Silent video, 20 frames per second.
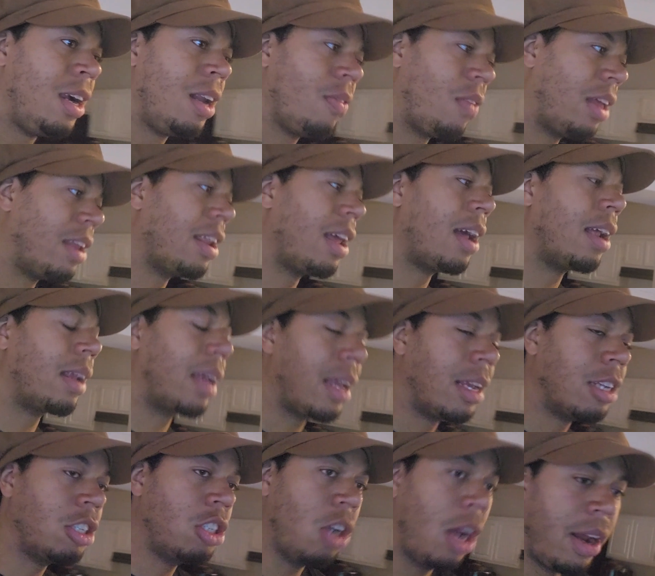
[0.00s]
and that
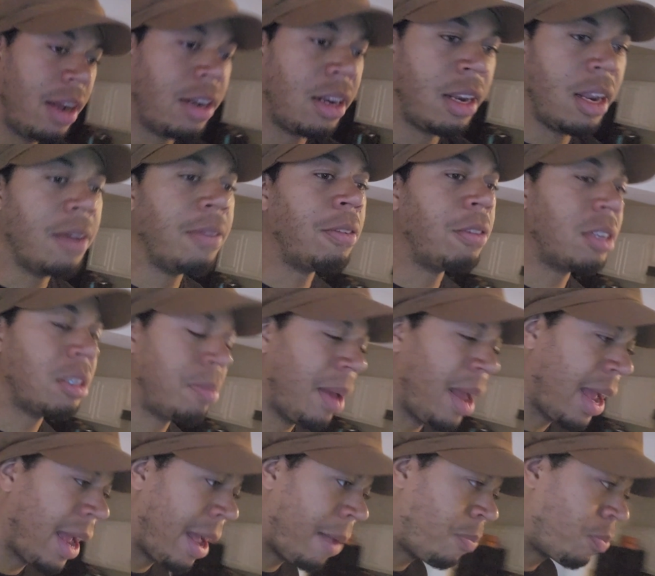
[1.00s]
getting shot in the liver is
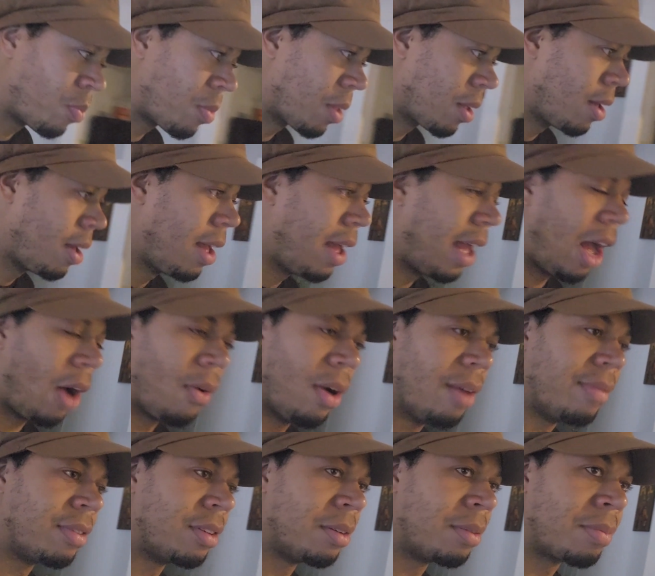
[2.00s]
bad.
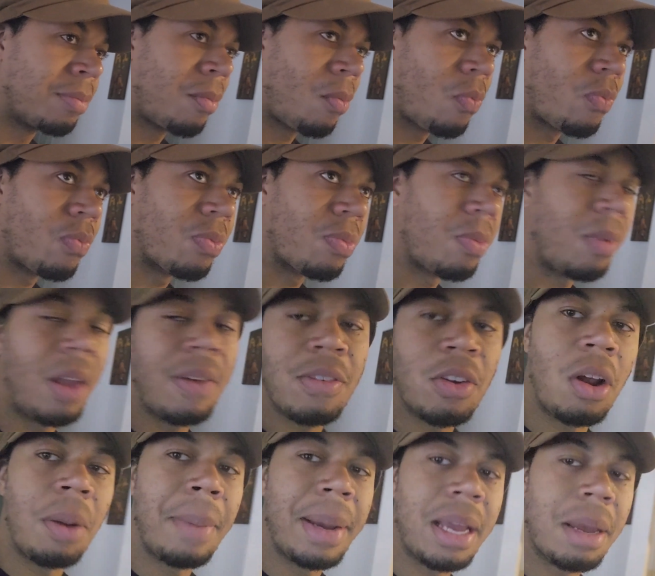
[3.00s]
However, if you're
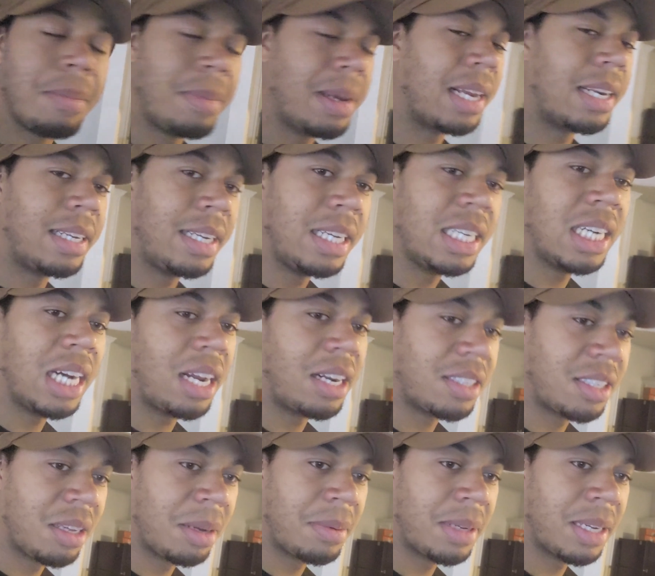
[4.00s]
going to make a big deal out of
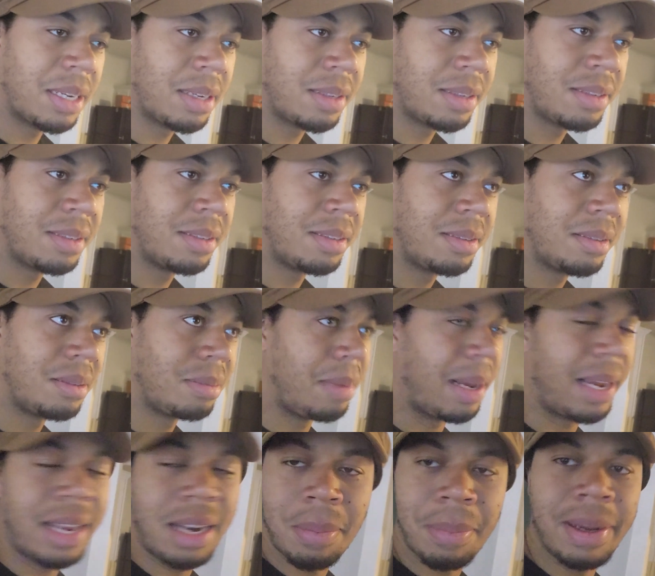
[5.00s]
something,
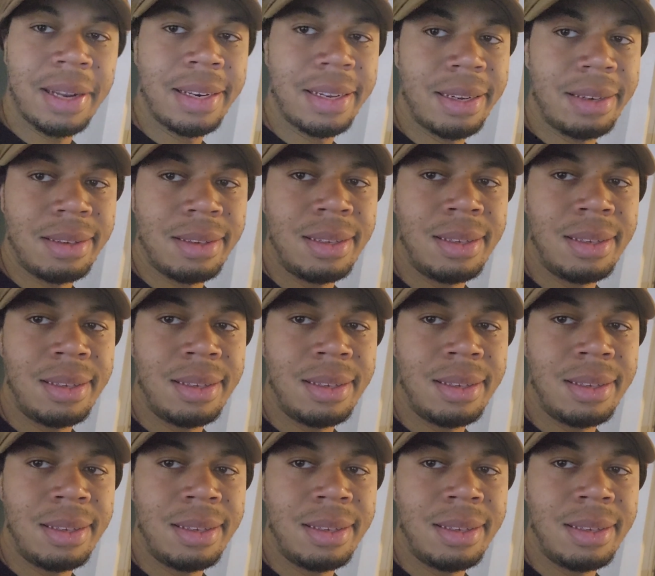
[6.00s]
make it a big deal.